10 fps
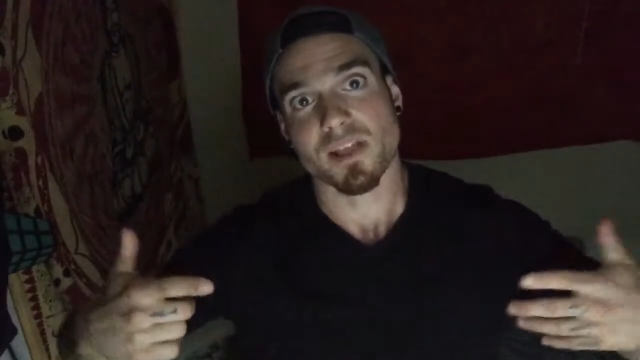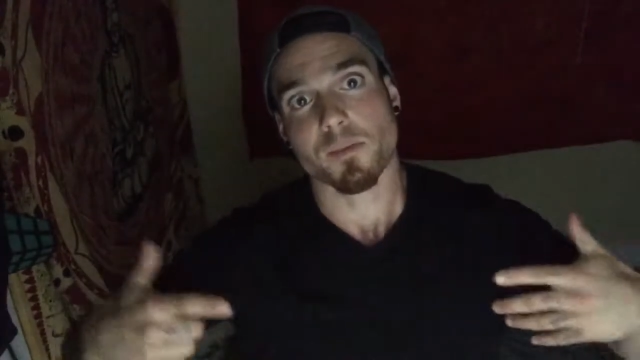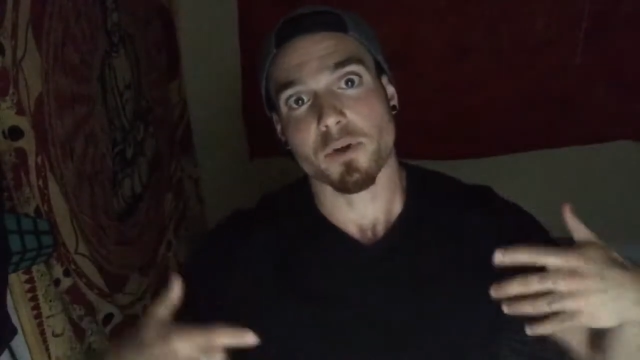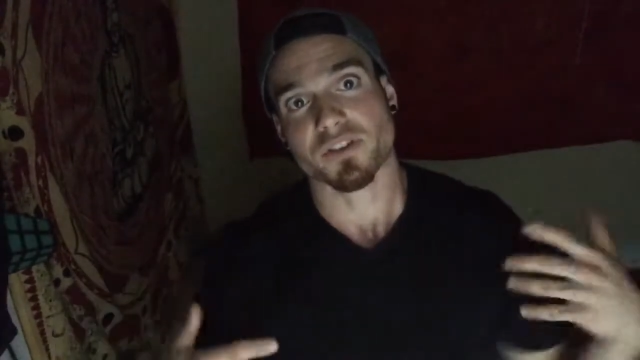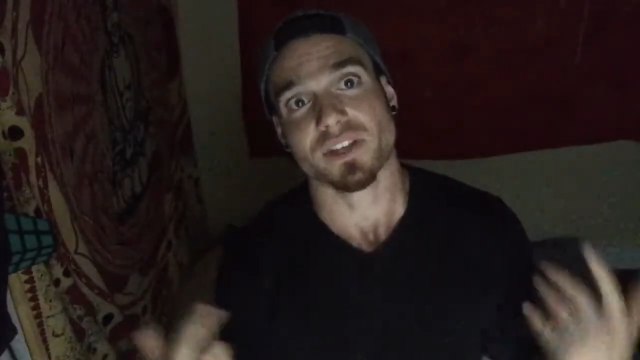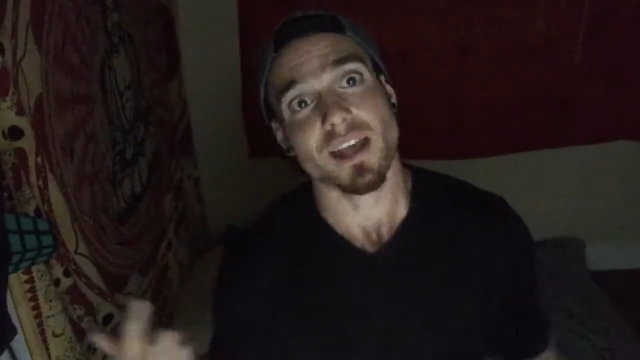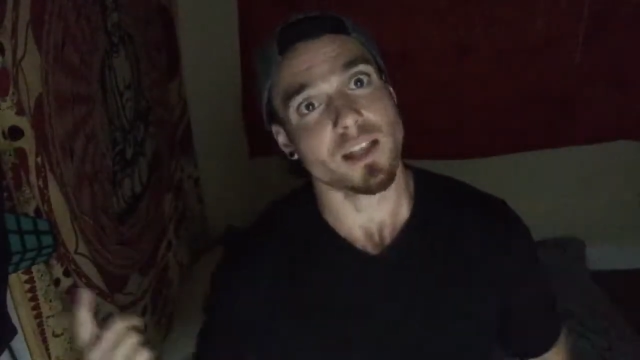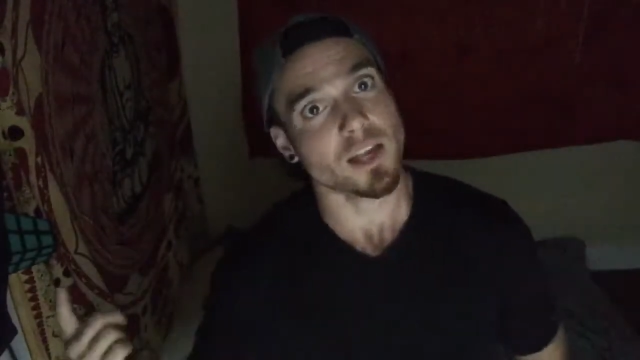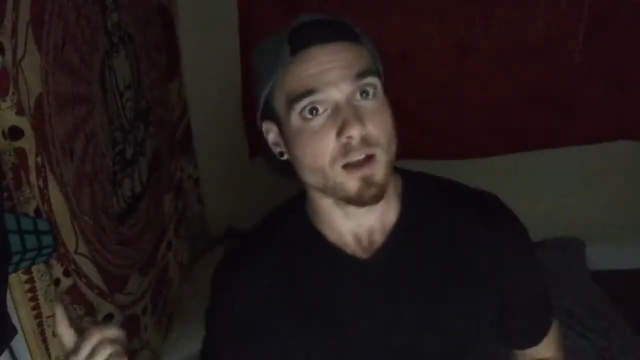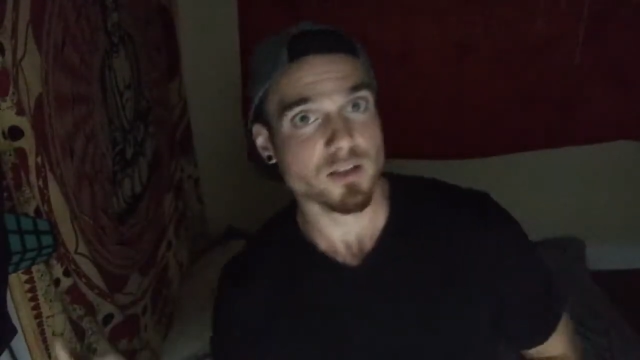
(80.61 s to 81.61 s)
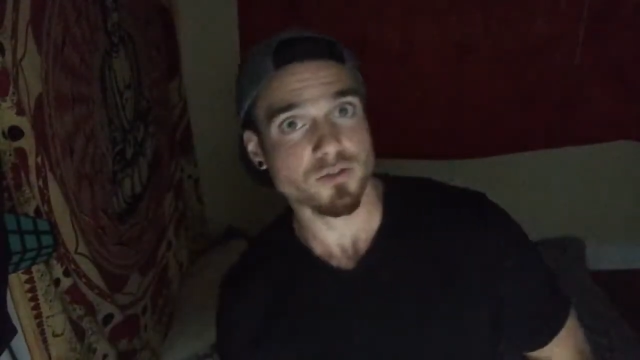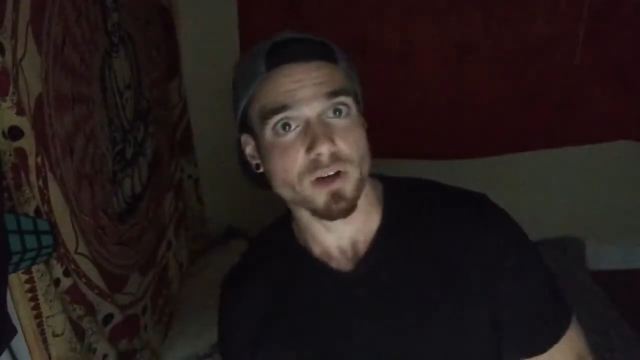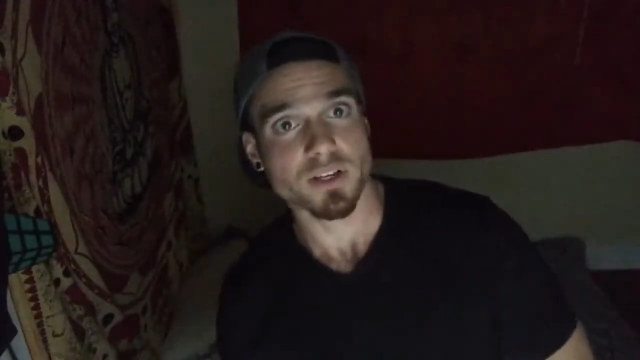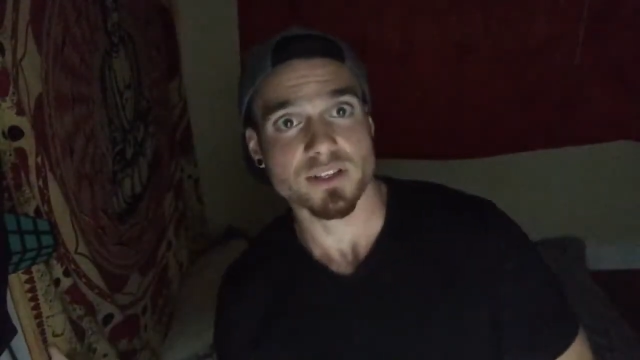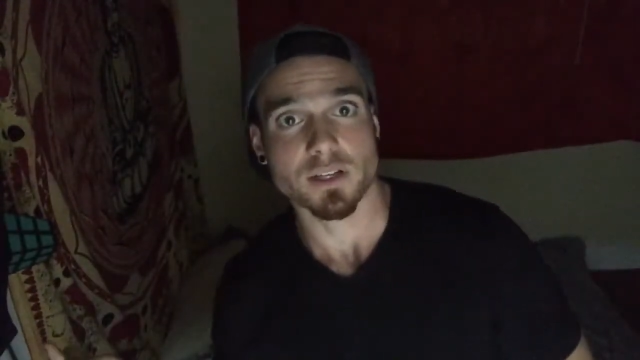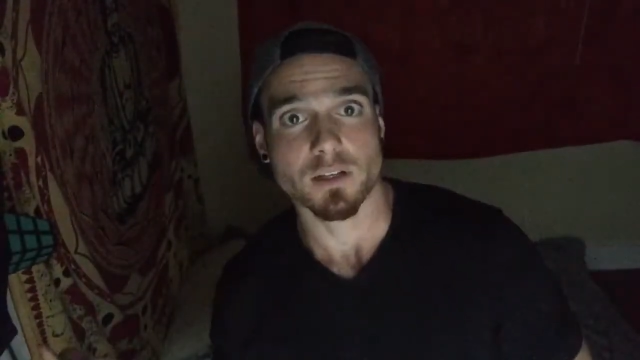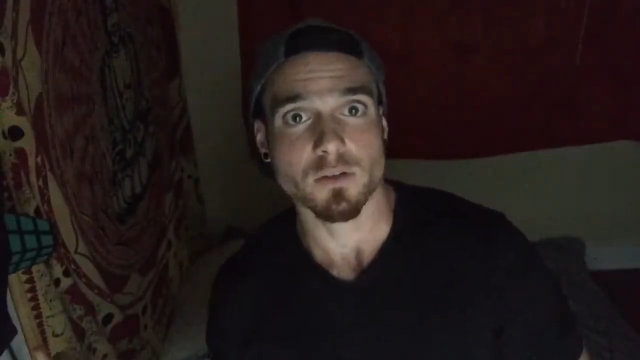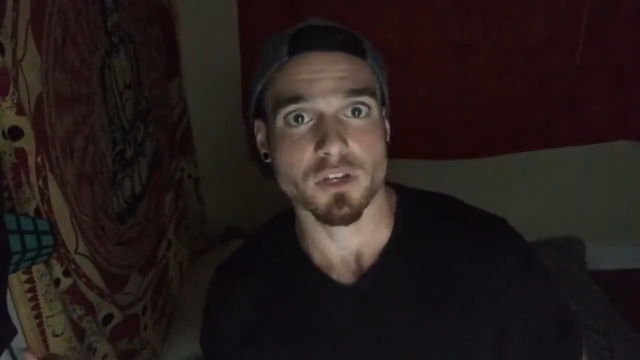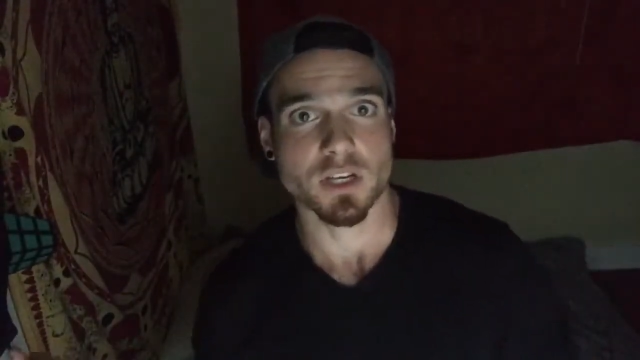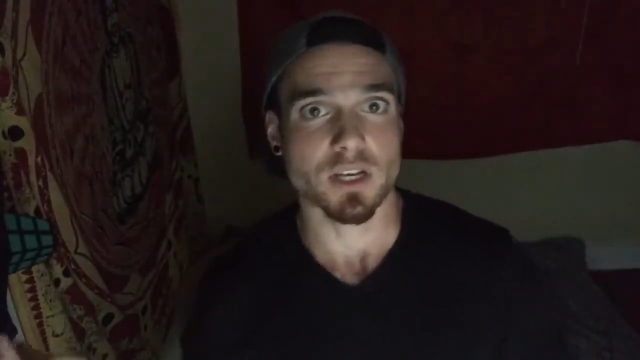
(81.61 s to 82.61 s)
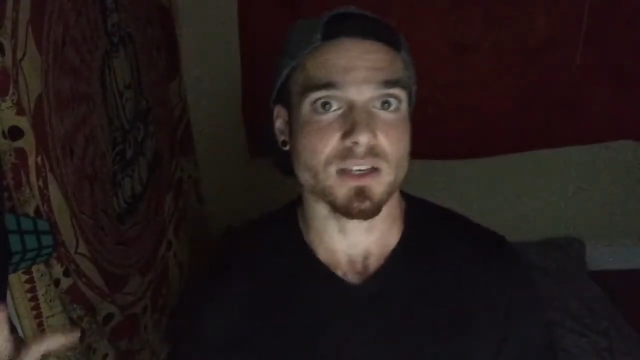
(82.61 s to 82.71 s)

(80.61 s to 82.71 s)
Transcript: and the personality construct is an illusion,